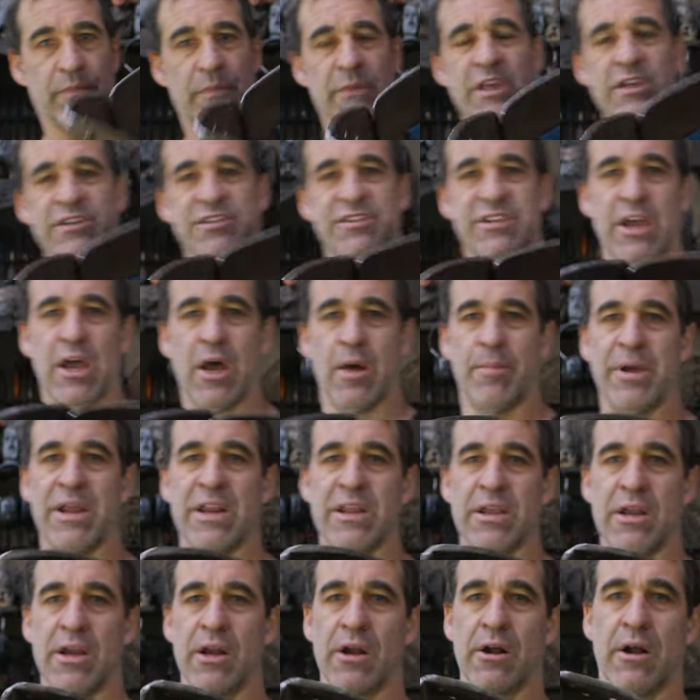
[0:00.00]
this
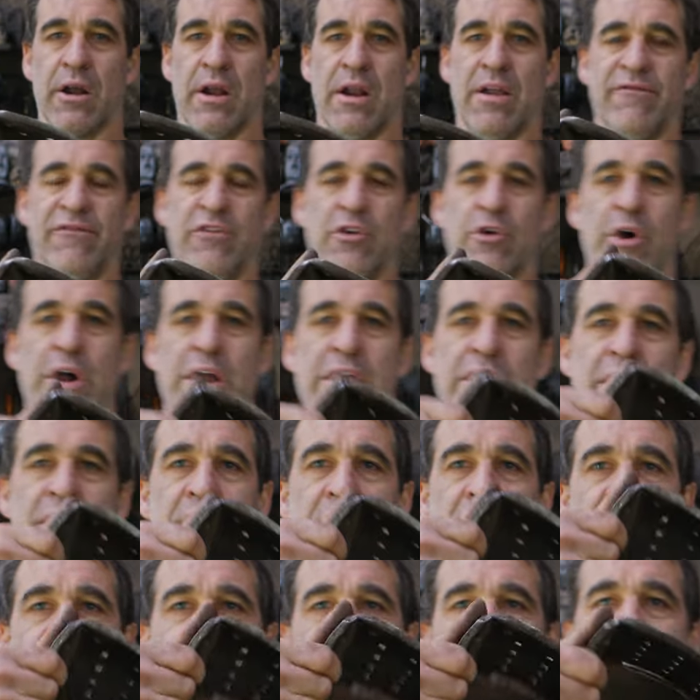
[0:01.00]
helmet here. I have no
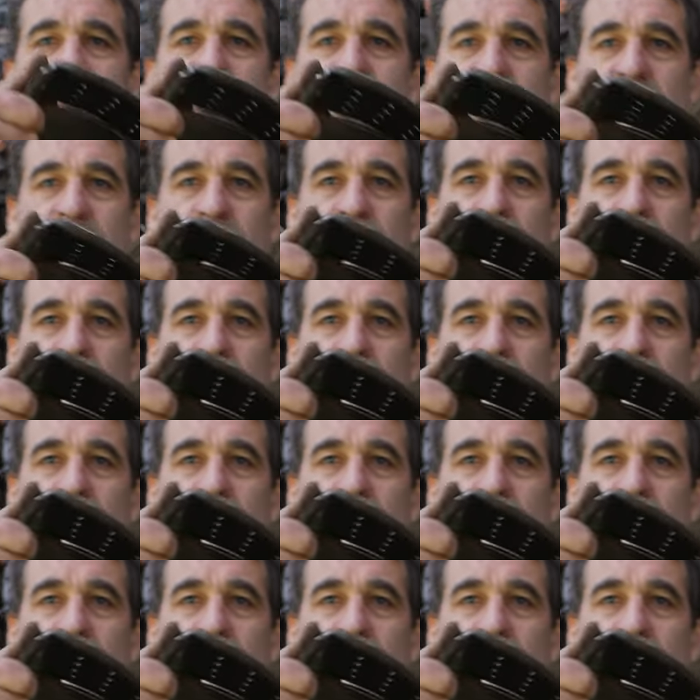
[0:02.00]
idea if